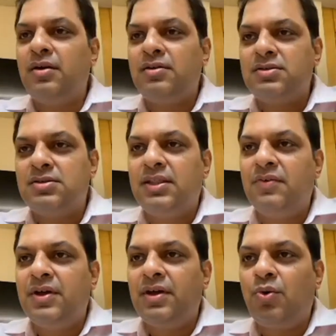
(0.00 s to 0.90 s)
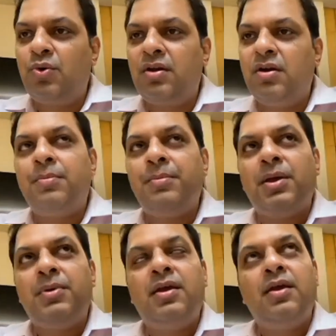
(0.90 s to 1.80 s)
is the other way around. Here,
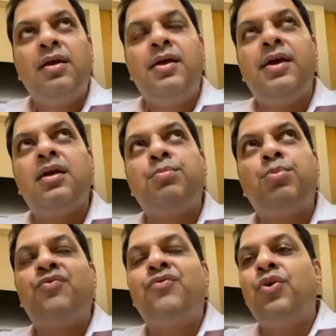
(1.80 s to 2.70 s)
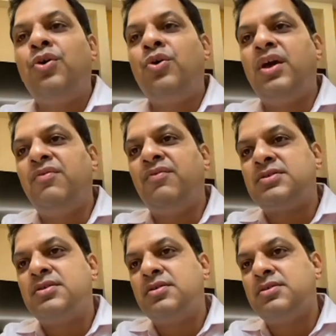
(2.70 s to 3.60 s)
maybe in a portfolio,
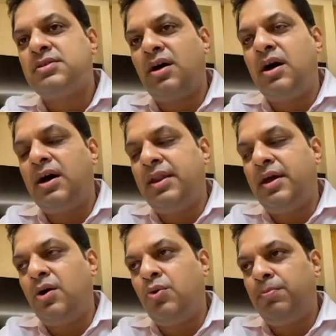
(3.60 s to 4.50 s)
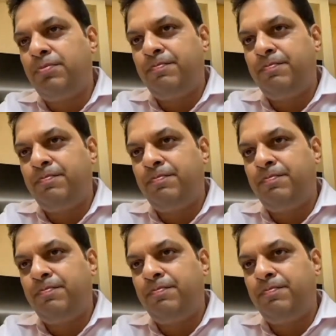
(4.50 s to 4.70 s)
investors are now